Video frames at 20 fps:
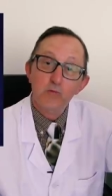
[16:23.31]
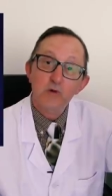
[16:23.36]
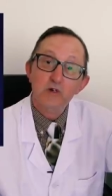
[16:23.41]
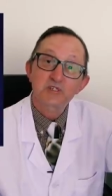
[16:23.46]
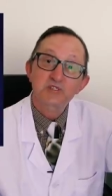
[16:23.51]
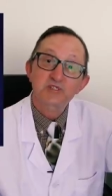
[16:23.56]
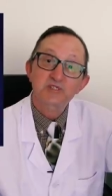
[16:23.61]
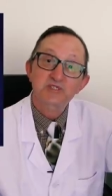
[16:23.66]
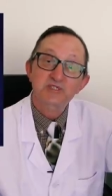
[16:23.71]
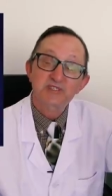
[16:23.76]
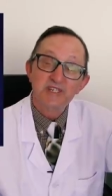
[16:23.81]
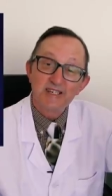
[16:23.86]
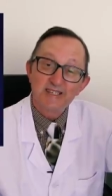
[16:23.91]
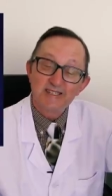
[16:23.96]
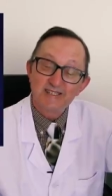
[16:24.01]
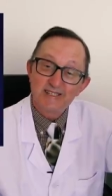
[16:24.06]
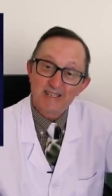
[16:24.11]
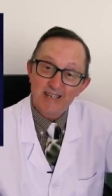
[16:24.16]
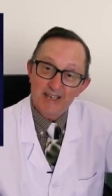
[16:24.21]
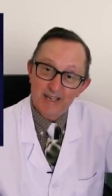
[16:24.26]
were
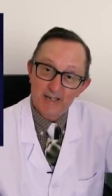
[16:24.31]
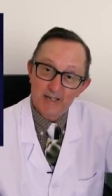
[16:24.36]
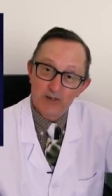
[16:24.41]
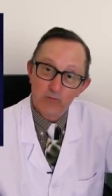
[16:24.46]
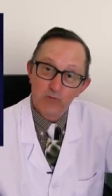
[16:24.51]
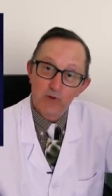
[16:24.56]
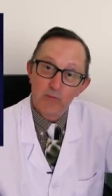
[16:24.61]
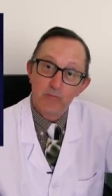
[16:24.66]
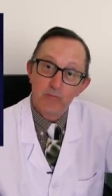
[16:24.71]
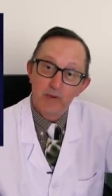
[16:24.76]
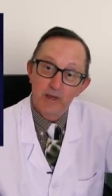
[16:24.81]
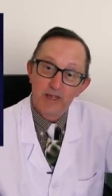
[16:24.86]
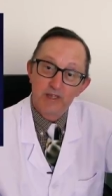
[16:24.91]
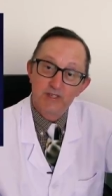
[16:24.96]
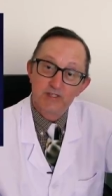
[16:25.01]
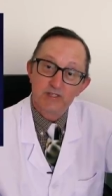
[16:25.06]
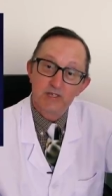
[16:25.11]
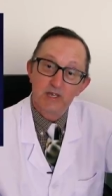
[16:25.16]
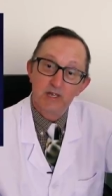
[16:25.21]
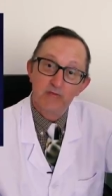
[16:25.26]
16
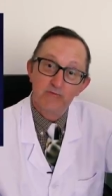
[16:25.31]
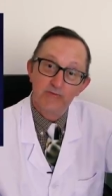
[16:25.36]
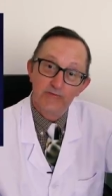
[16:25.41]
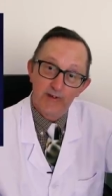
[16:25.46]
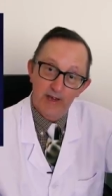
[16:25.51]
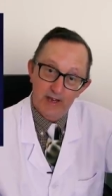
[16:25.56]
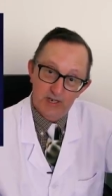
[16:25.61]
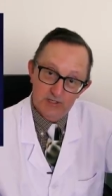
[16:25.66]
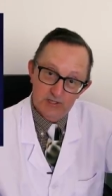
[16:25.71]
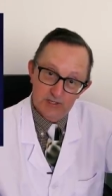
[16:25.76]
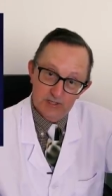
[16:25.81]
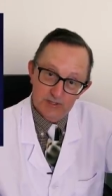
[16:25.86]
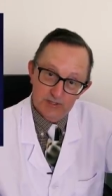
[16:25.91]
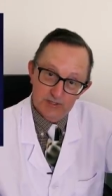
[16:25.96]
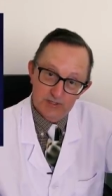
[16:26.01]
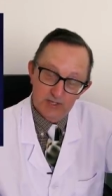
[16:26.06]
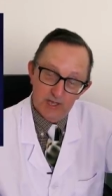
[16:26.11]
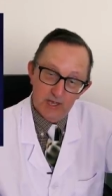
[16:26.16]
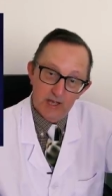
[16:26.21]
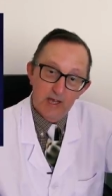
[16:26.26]
repeat
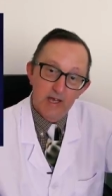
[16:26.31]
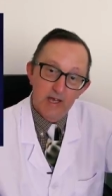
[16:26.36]
infections.